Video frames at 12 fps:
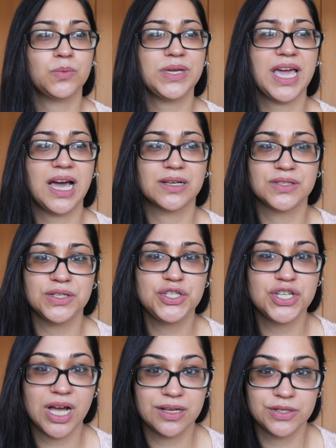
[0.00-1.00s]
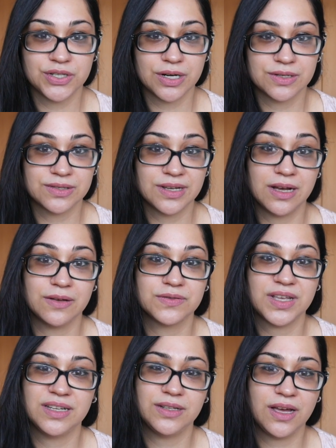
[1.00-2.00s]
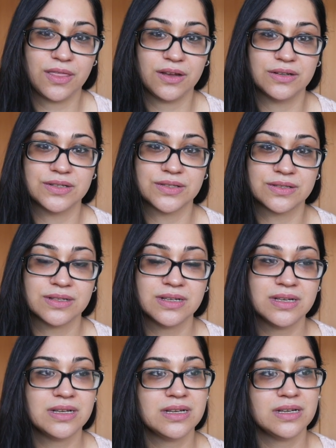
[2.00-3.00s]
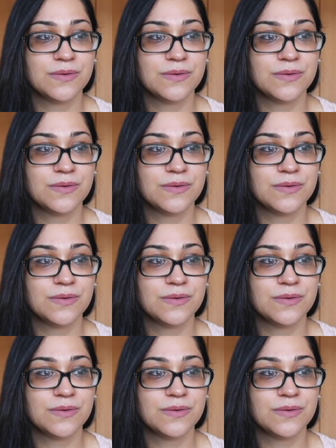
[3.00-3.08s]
when we act to judge ourselves and others,